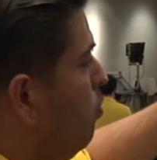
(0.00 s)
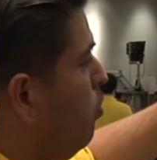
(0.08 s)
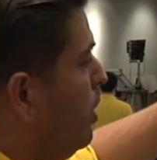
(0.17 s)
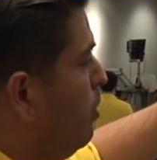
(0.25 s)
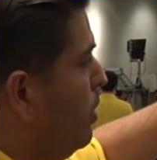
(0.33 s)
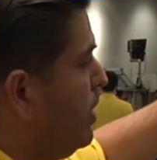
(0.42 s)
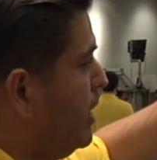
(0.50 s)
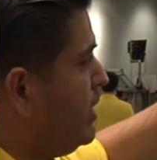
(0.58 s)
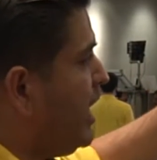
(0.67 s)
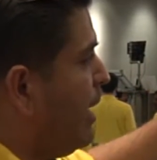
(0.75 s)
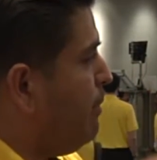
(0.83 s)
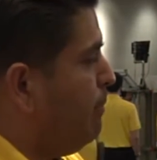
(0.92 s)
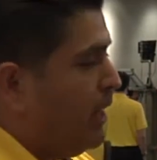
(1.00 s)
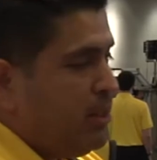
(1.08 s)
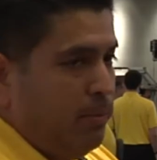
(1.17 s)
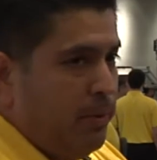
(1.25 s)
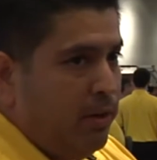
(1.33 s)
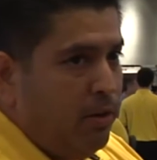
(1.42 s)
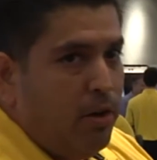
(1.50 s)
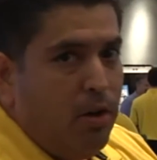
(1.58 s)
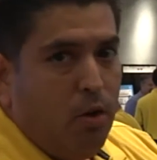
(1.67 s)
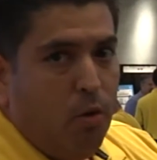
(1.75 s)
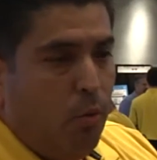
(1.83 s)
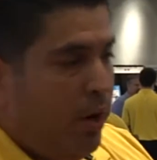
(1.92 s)
with, with this type of measurement,
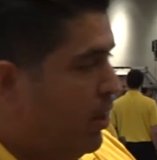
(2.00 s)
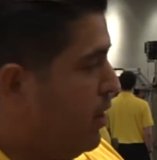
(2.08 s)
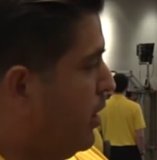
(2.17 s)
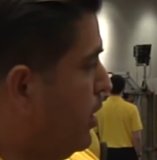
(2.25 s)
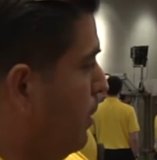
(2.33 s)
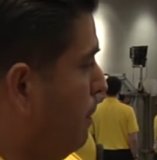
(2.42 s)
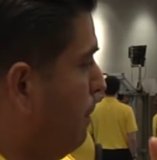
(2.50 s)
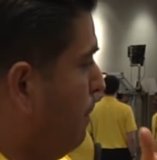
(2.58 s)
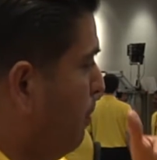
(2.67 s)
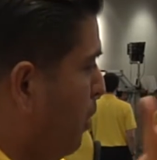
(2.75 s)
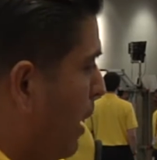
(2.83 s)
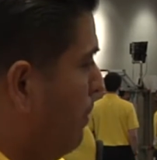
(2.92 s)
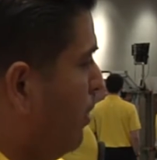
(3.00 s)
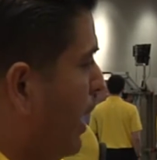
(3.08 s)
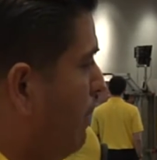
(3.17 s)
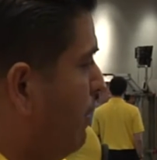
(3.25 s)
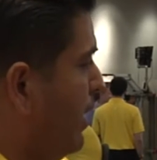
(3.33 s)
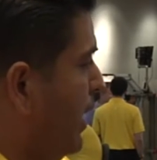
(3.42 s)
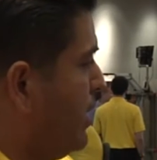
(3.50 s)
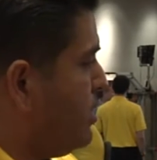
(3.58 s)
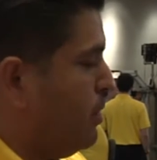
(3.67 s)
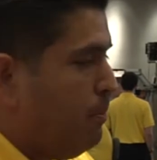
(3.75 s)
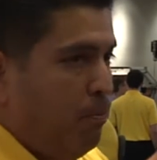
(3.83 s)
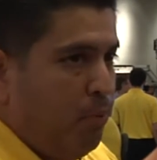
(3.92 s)
with the proper application,